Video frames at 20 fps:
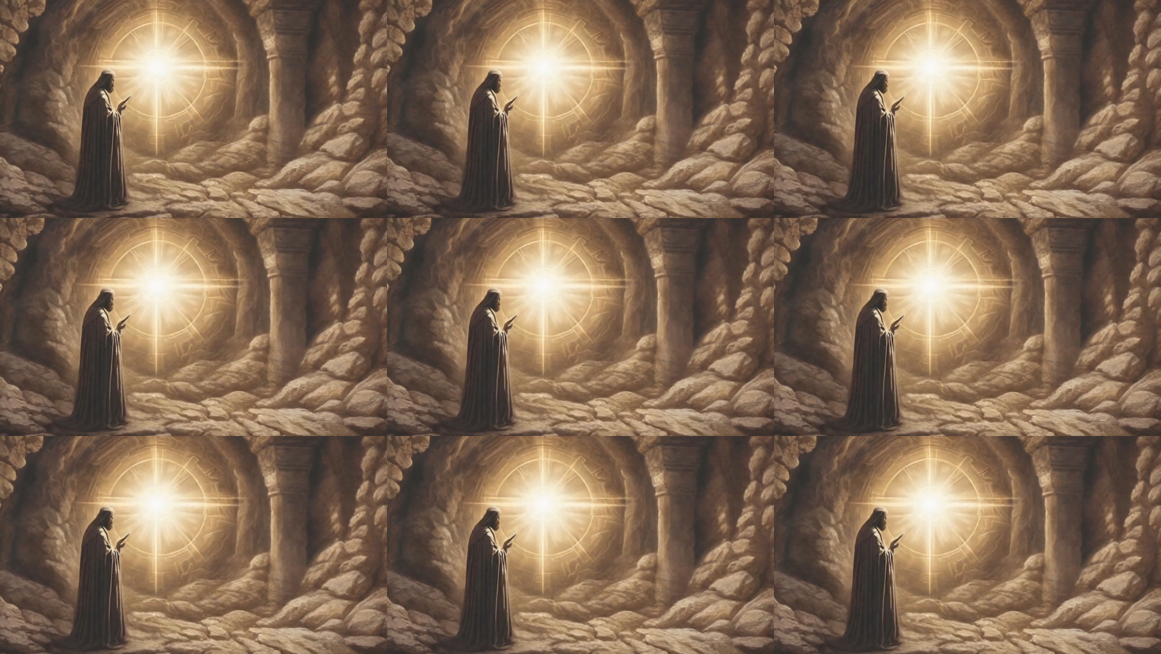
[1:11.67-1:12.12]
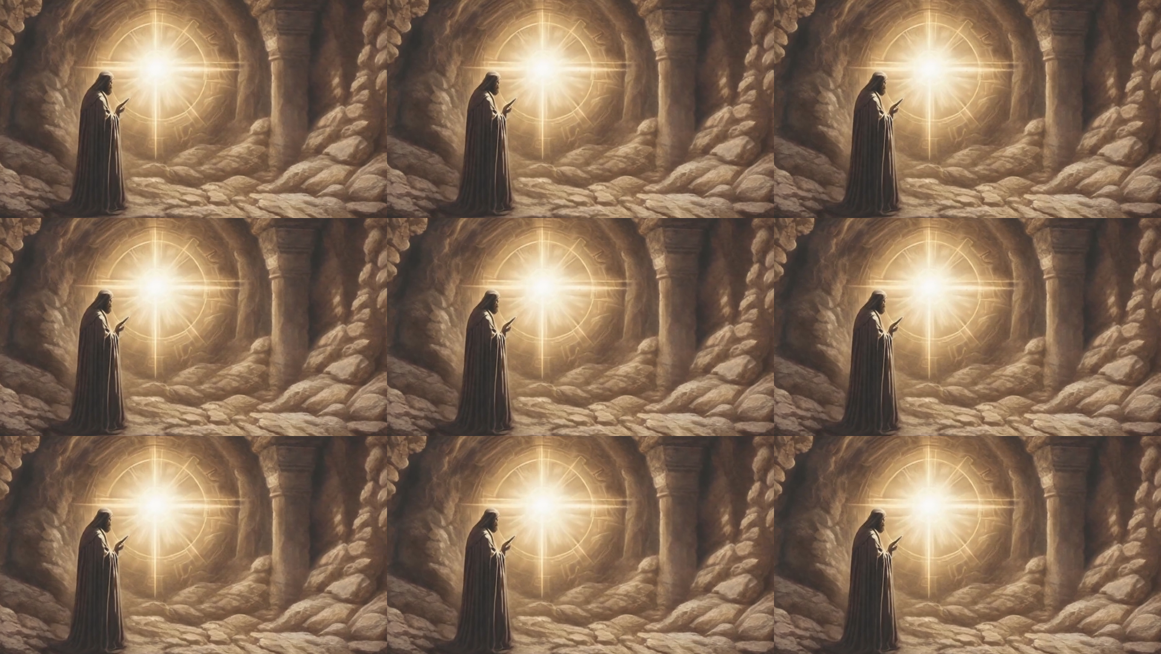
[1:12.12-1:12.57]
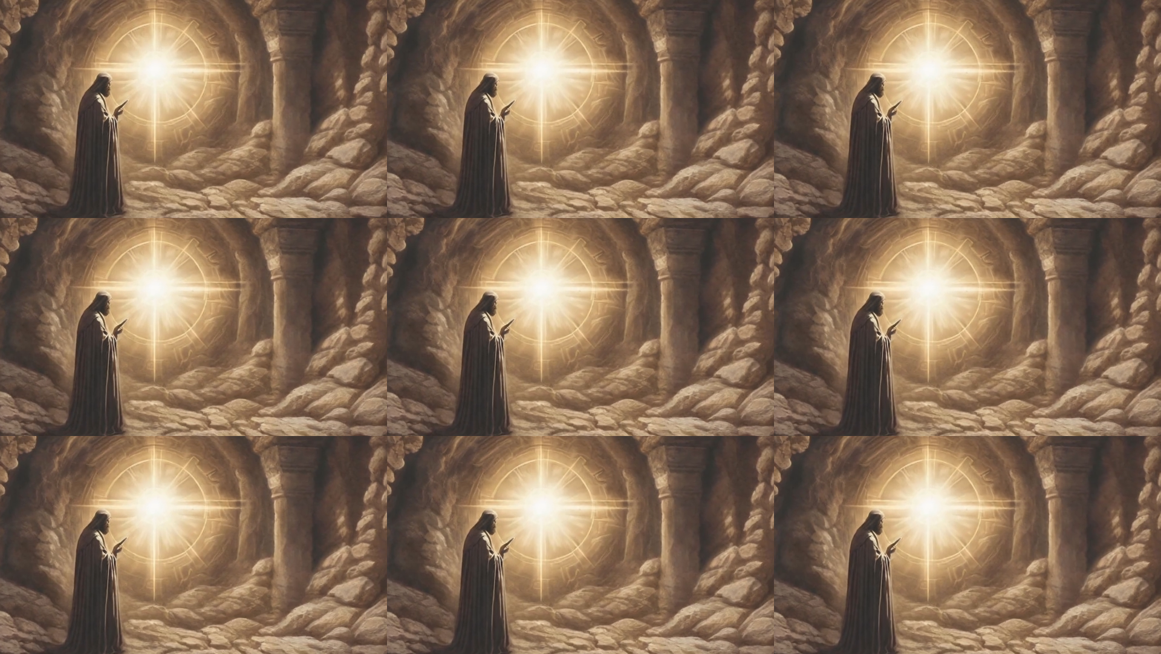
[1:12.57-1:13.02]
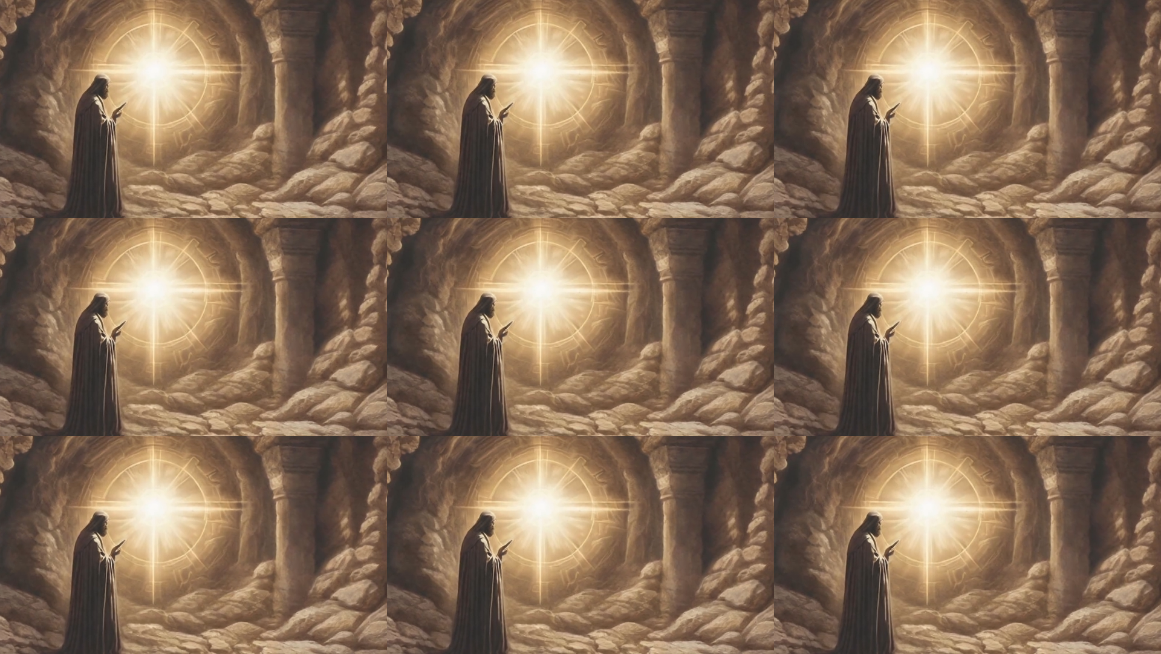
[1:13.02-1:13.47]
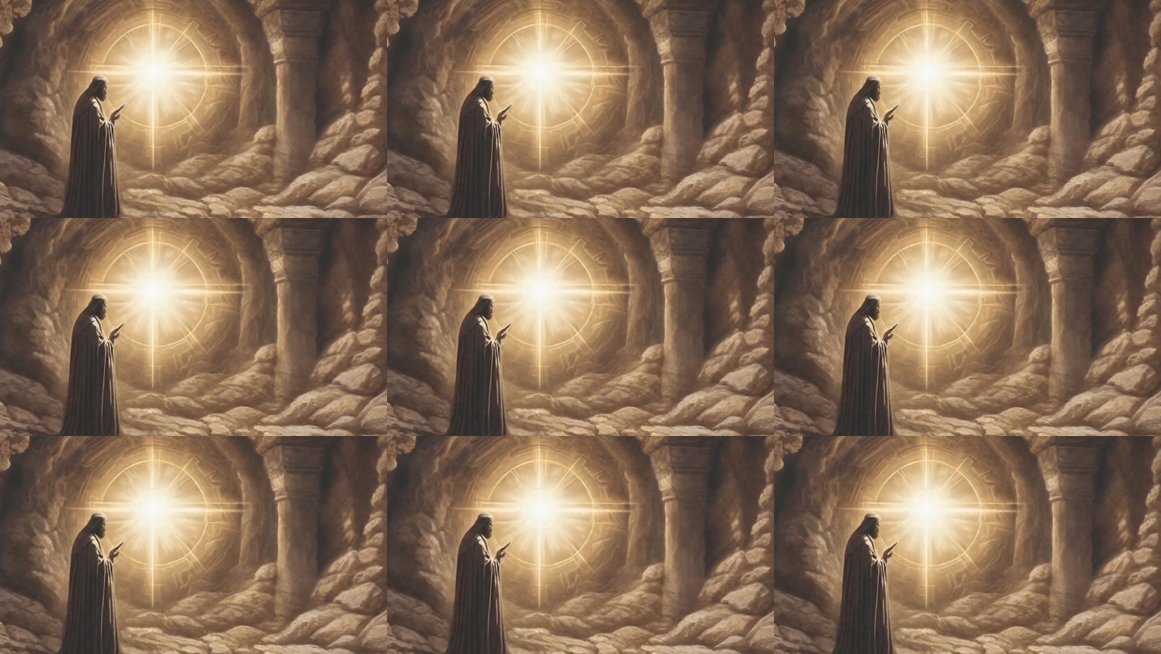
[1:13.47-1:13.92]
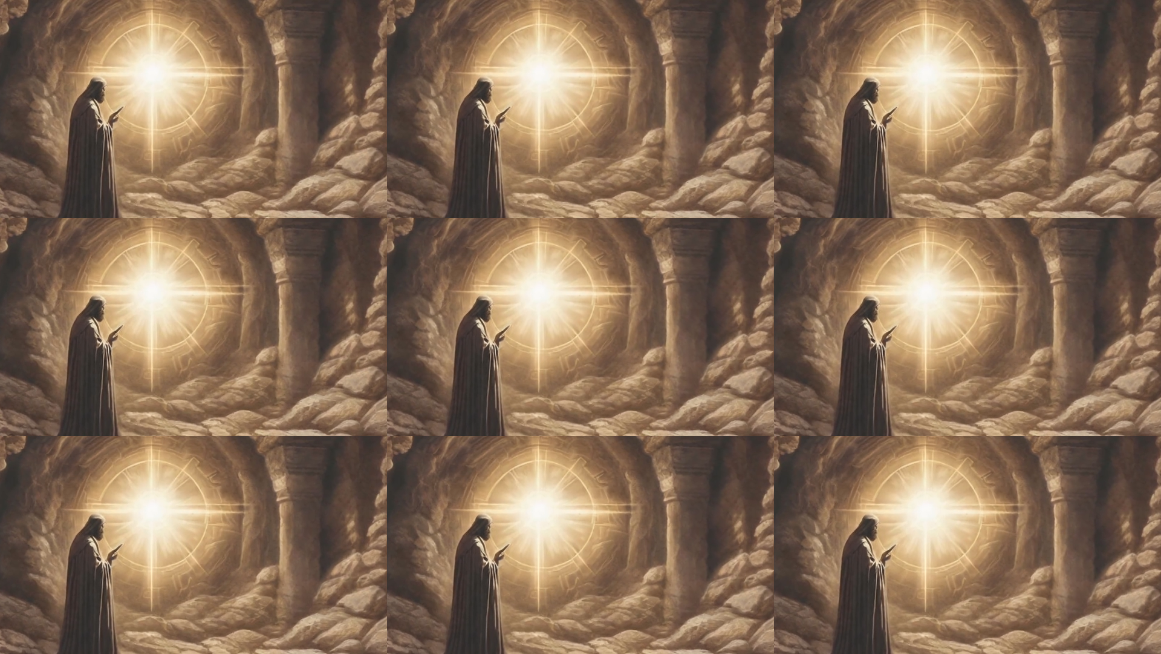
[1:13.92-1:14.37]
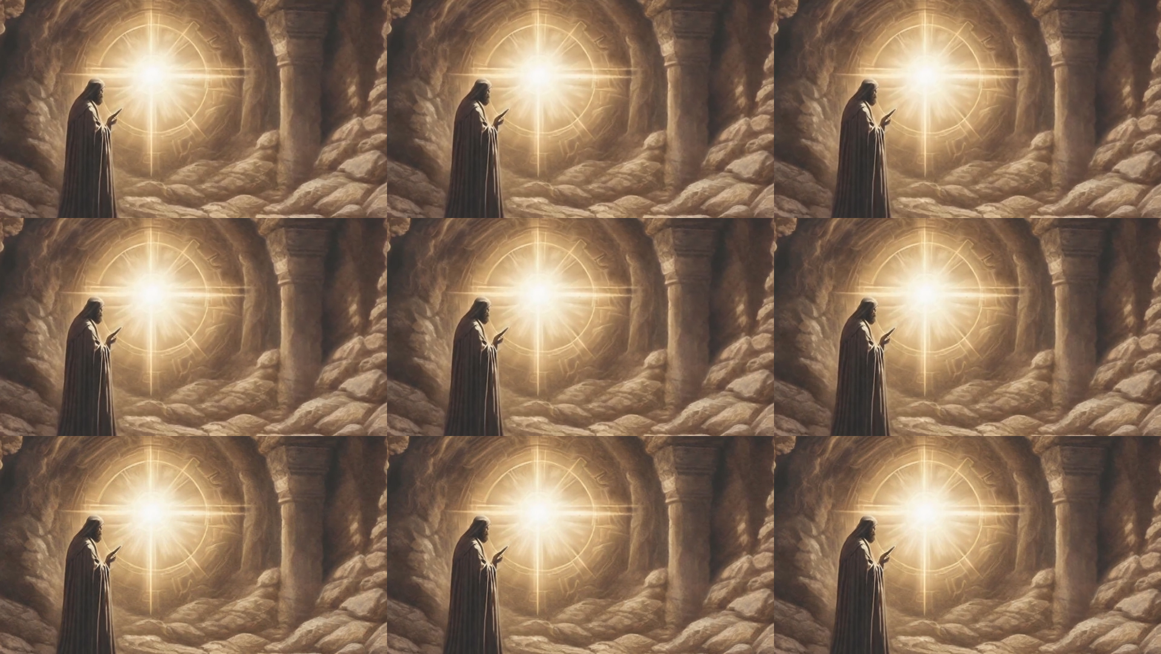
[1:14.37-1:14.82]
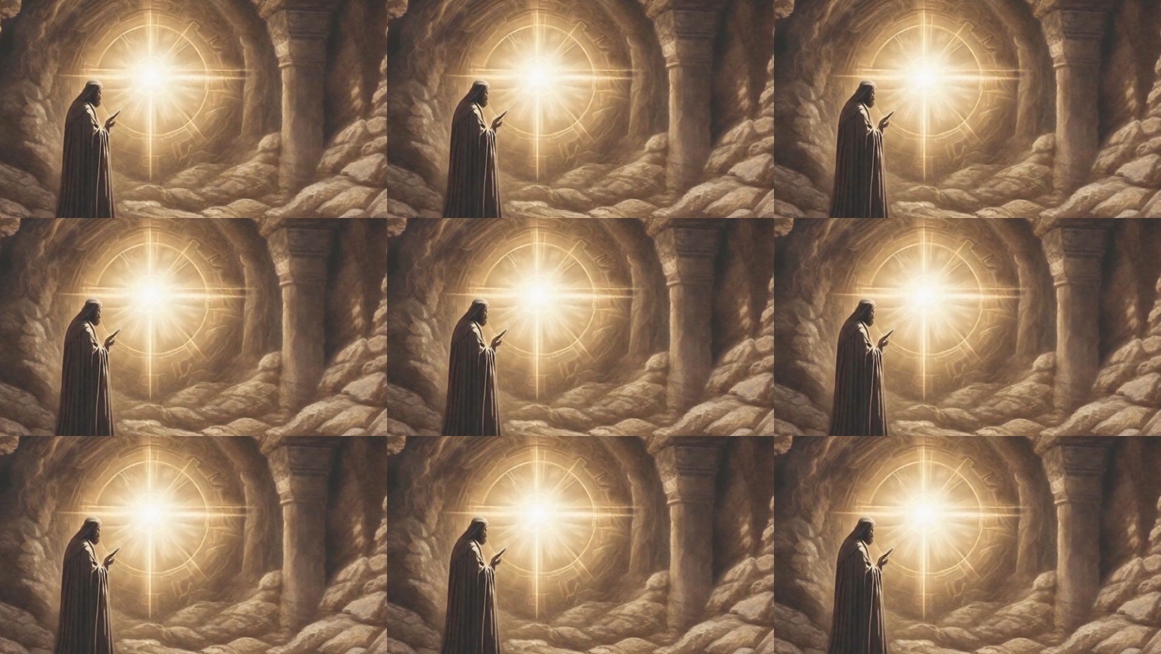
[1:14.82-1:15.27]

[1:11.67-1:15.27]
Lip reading: Nobody's mouth can be seen.